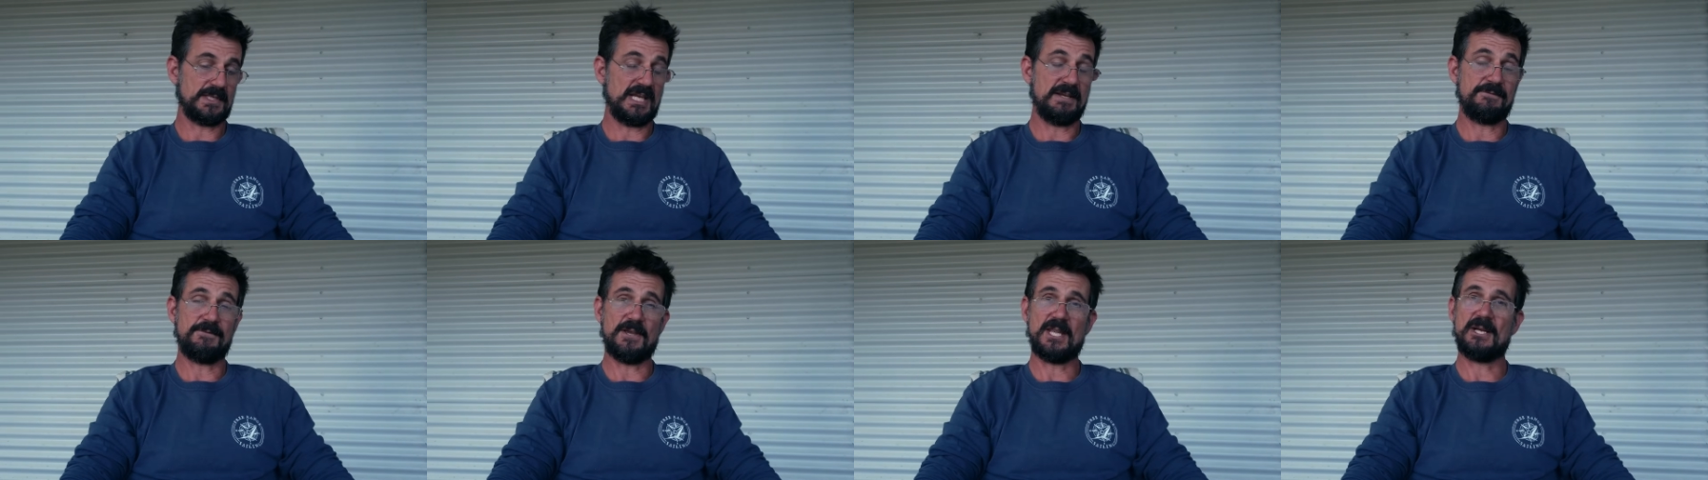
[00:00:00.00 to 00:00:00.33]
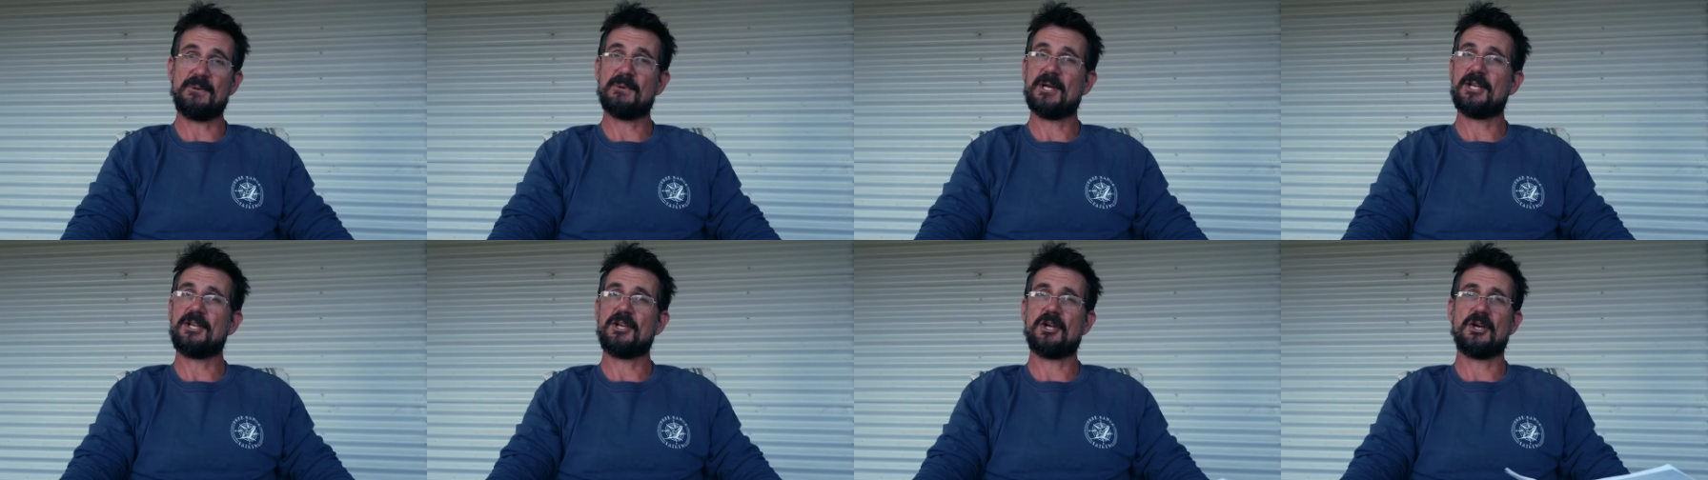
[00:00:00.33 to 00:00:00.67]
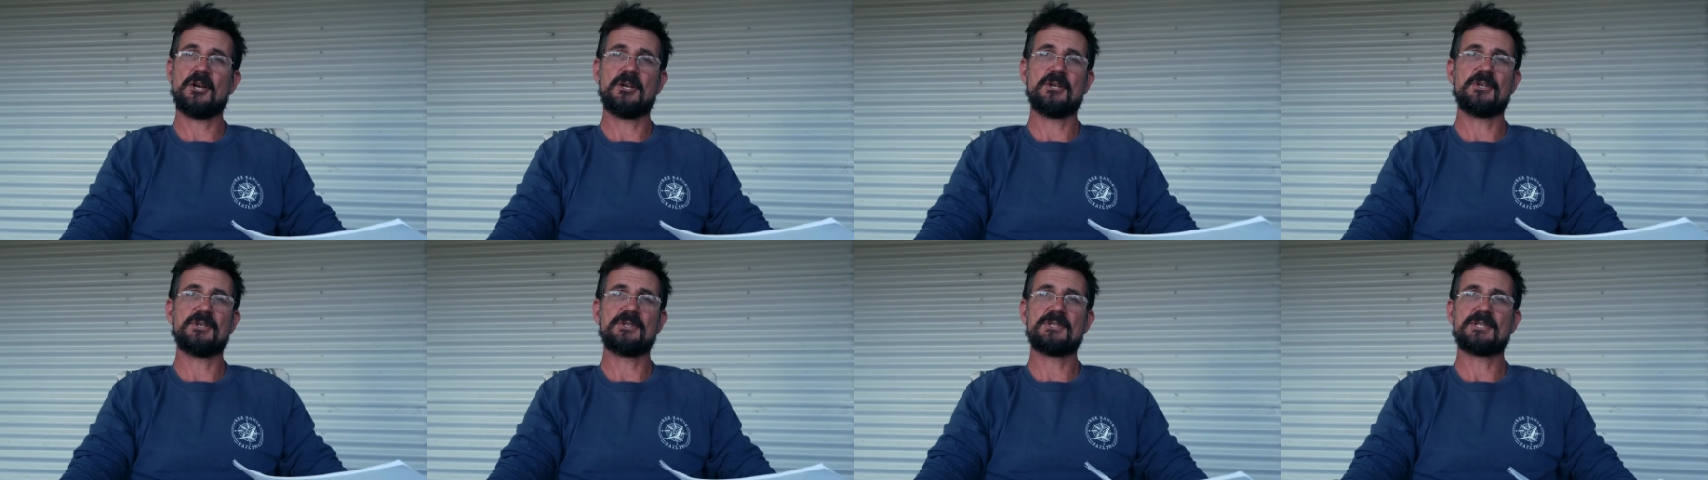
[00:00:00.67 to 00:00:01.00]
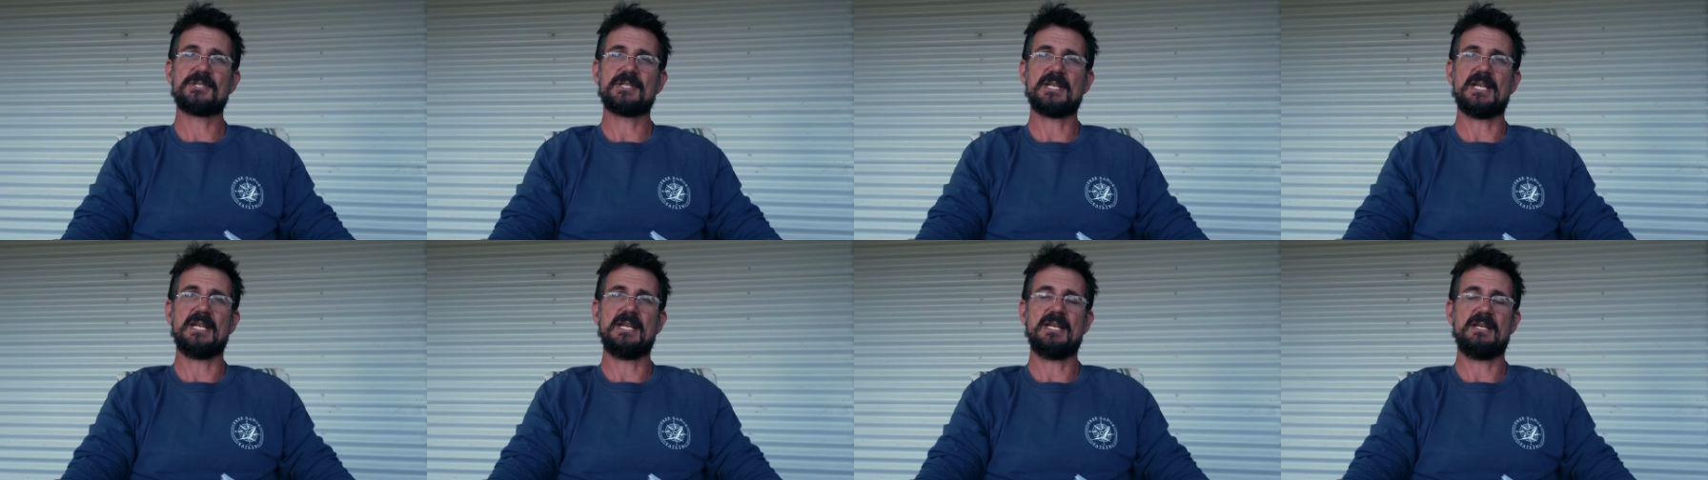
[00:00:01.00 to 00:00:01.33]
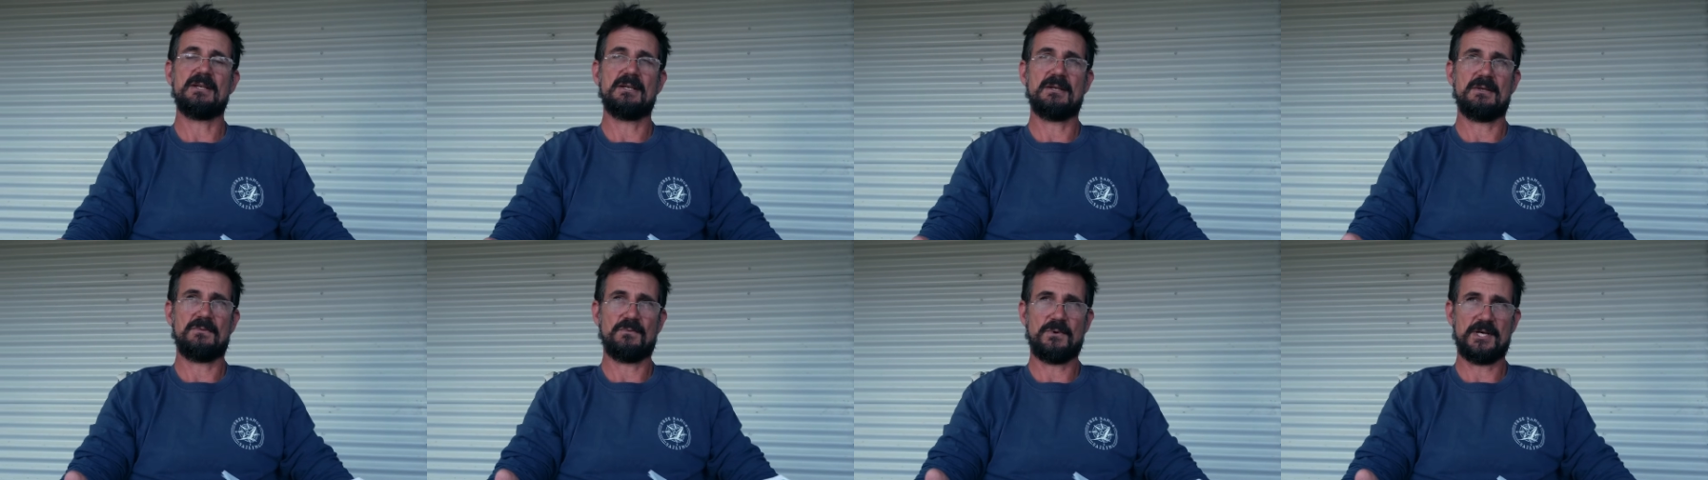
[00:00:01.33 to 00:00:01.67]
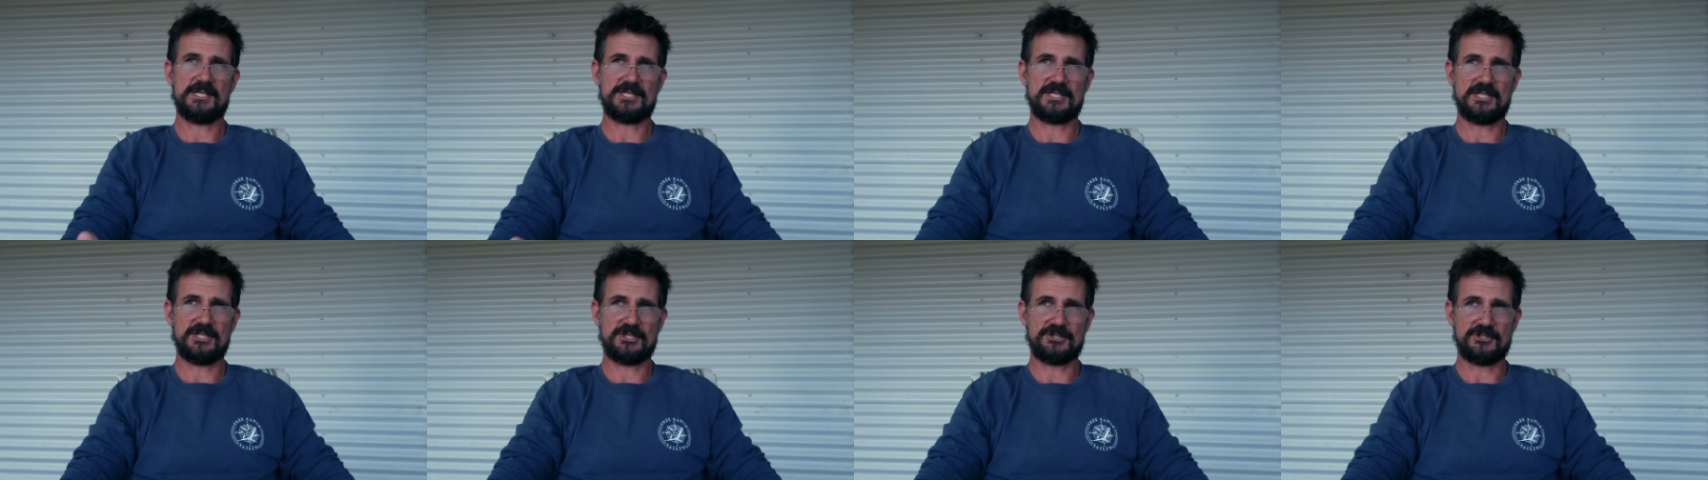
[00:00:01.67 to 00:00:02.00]
If anyone knows in
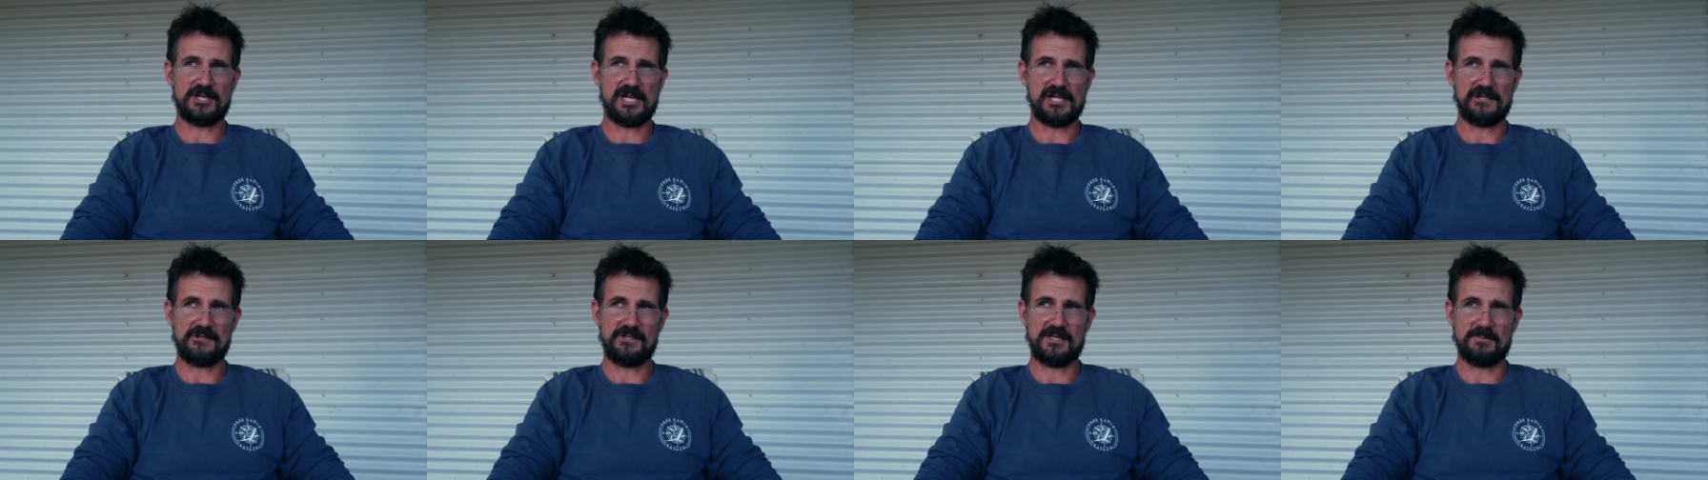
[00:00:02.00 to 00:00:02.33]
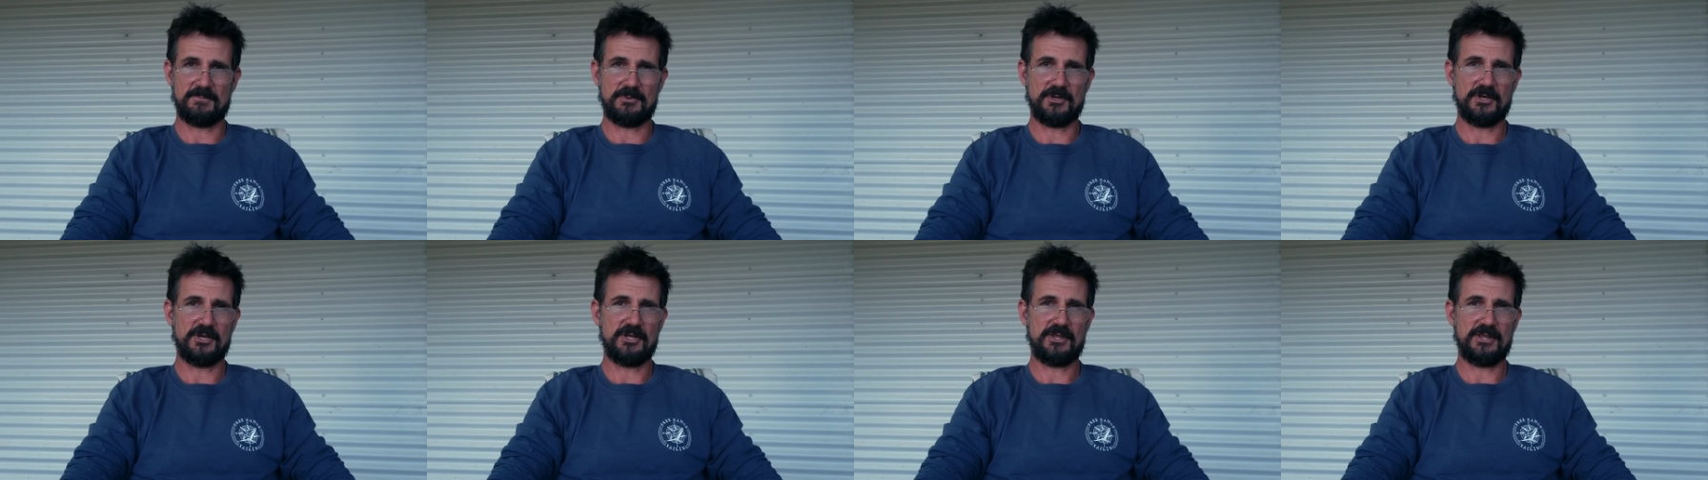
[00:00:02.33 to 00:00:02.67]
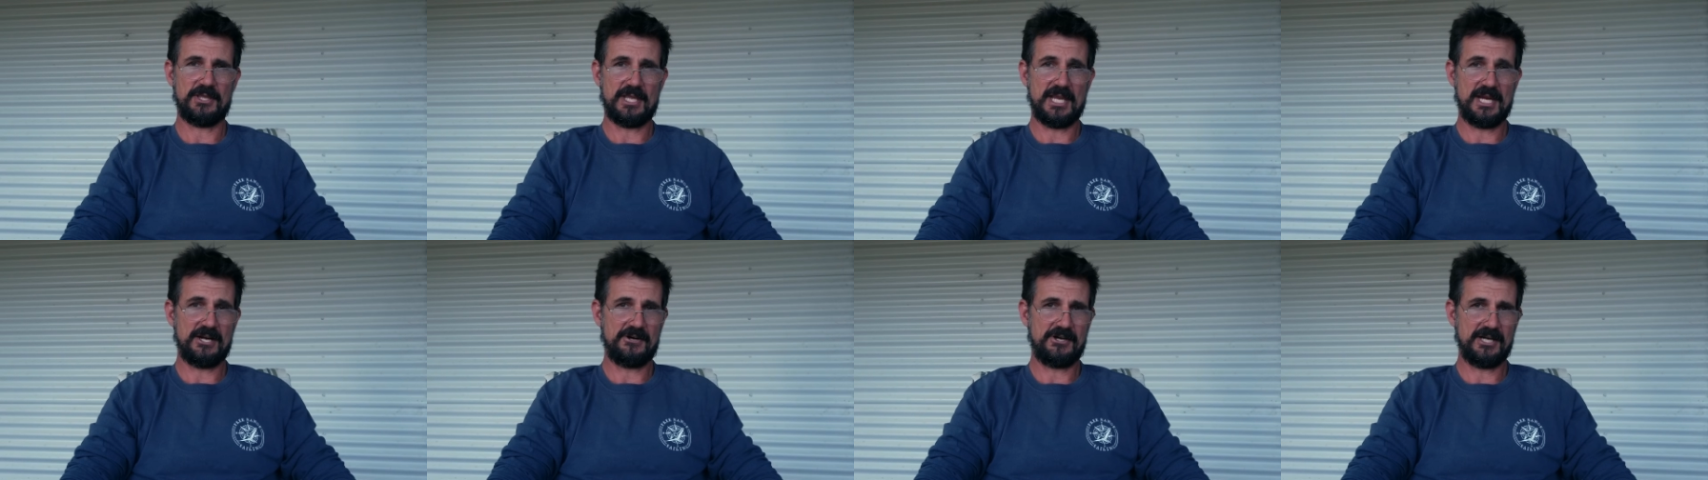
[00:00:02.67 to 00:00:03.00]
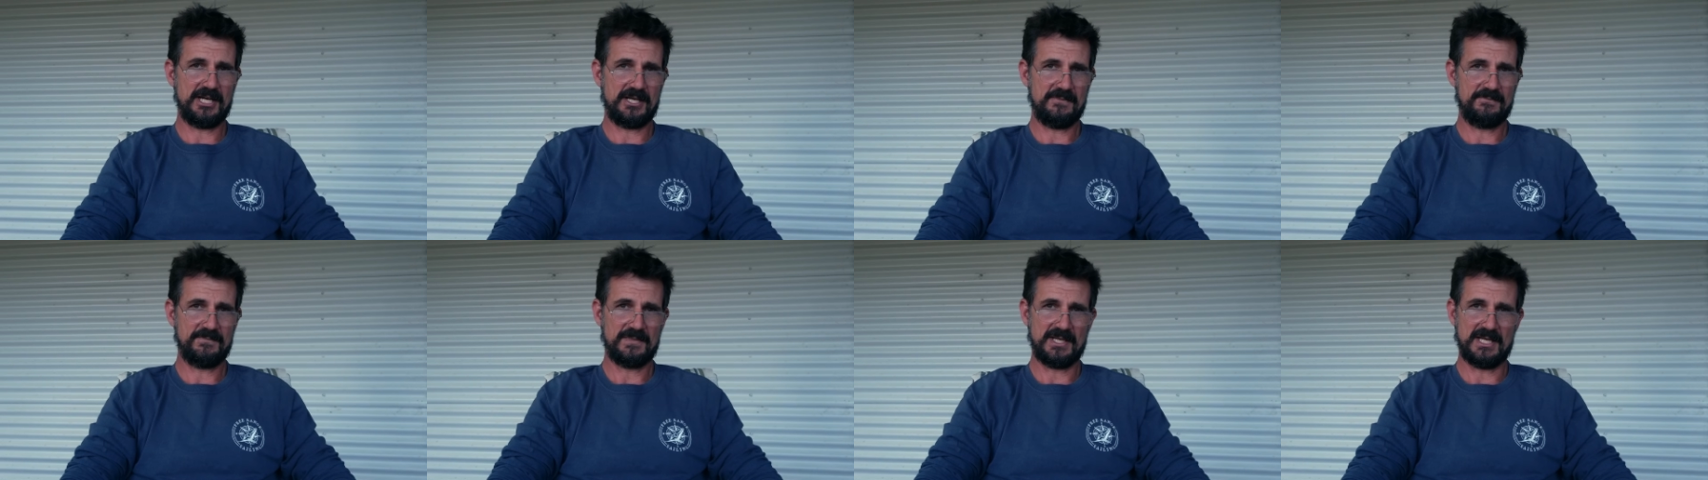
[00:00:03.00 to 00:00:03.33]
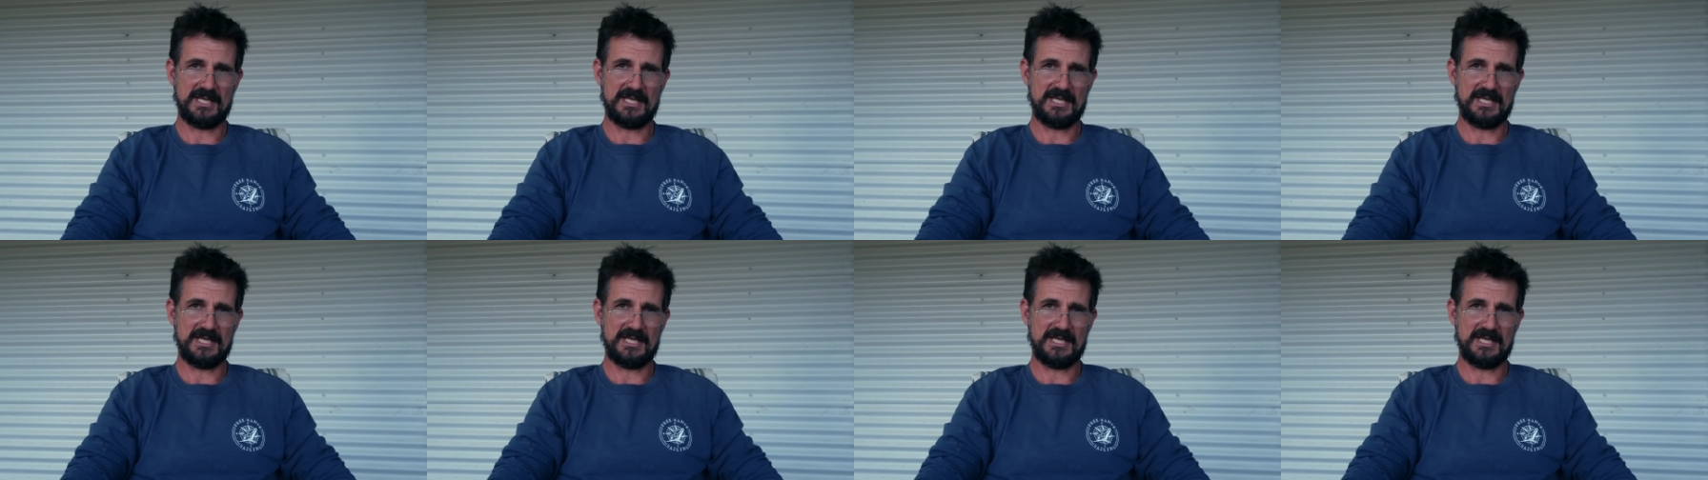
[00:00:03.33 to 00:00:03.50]
Western Australia, in the Perth area,